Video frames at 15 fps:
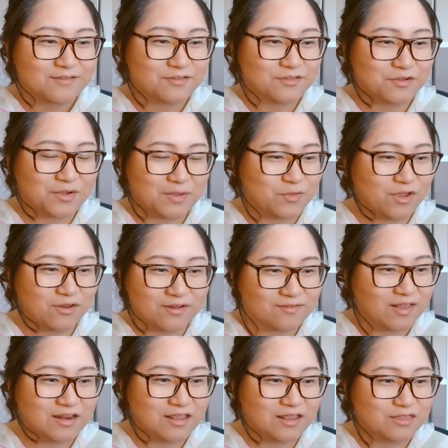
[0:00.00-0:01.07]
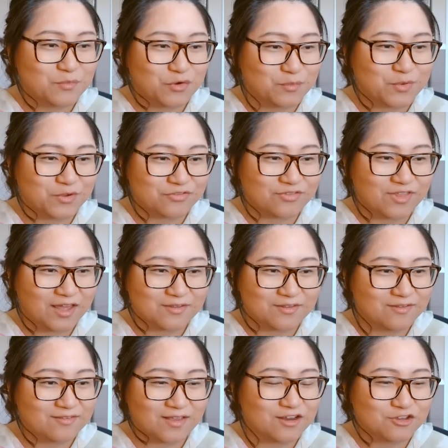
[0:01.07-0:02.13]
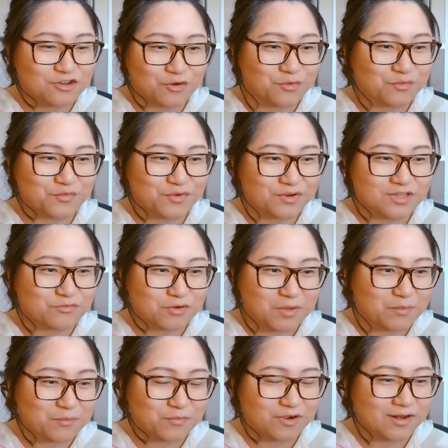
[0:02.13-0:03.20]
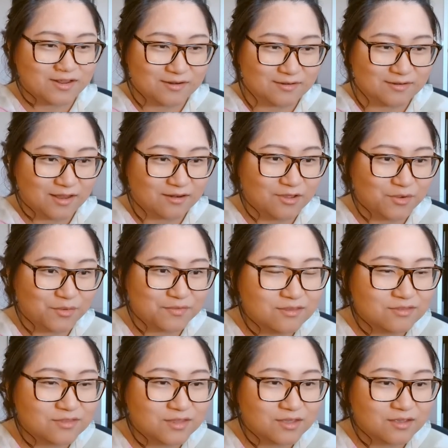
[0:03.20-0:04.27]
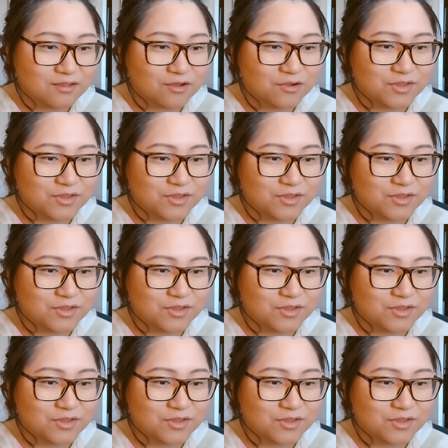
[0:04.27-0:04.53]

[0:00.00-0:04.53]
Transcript: so I'm not going to say anything more about that since I don't really remember I didn't take notes. Thing.